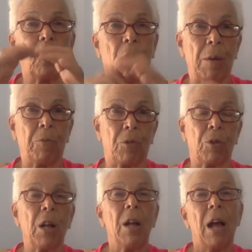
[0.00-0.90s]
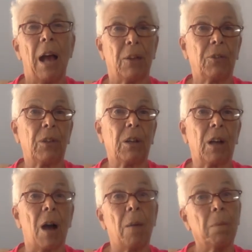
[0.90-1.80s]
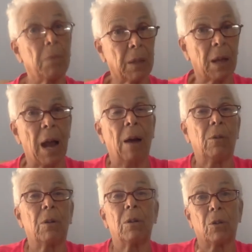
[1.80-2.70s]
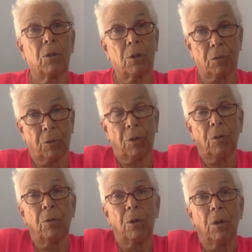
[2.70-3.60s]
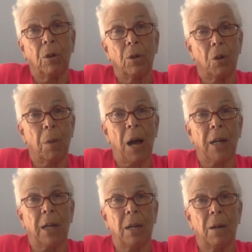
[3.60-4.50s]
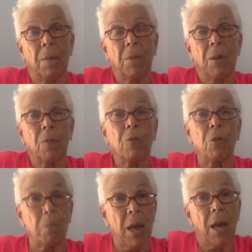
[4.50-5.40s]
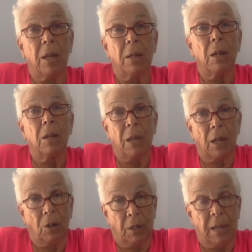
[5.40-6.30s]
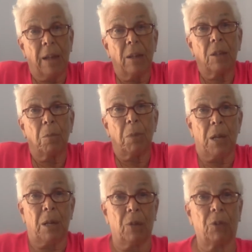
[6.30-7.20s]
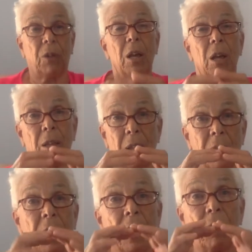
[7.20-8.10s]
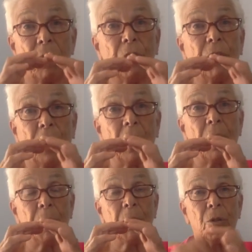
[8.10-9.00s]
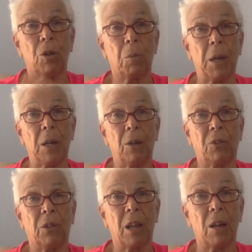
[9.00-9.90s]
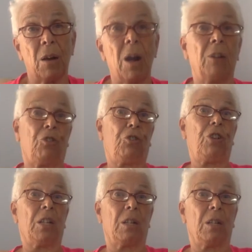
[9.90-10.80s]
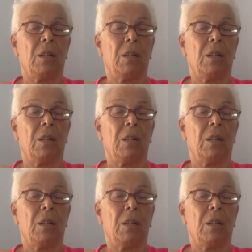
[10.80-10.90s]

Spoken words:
of a grapefruit, has to come out through your body. For men, they look down at their penis, and they think of this thing coming through their penis, and they go, oh, shit,